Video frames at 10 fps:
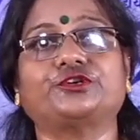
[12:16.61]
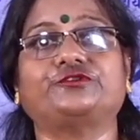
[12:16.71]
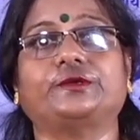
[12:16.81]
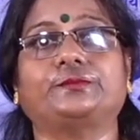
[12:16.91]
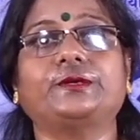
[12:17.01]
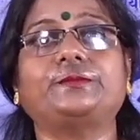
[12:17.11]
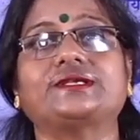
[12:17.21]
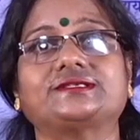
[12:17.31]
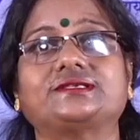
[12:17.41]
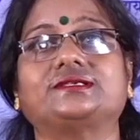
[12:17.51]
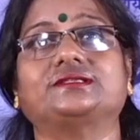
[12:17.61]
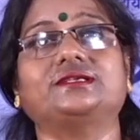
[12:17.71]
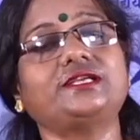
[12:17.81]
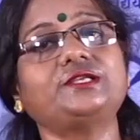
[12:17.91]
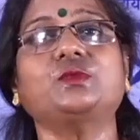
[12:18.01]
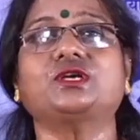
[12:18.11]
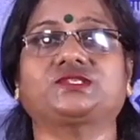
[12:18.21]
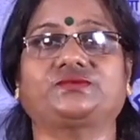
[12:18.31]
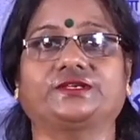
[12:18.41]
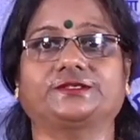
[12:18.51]
vapor present in the
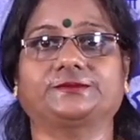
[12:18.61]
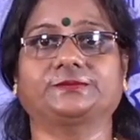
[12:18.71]
atmosphere.